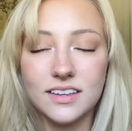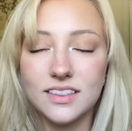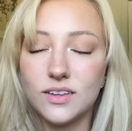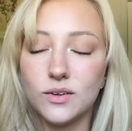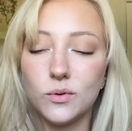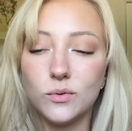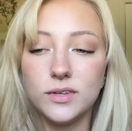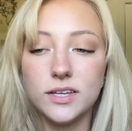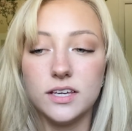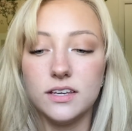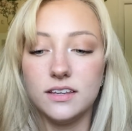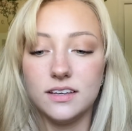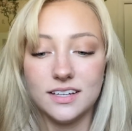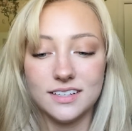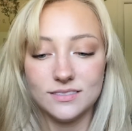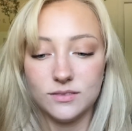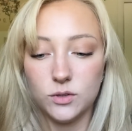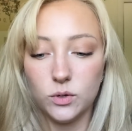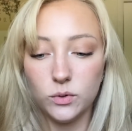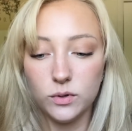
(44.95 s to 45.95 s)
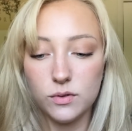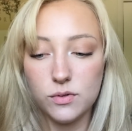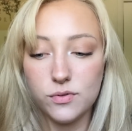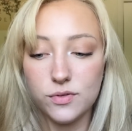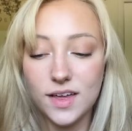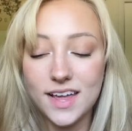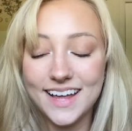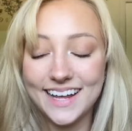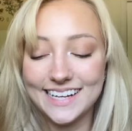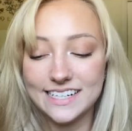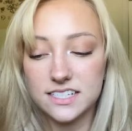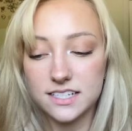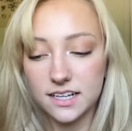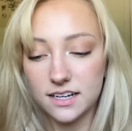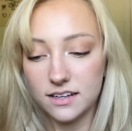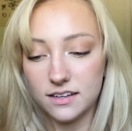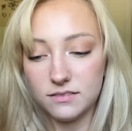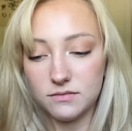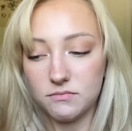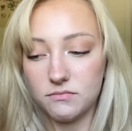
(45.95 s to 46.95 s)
The only the only things that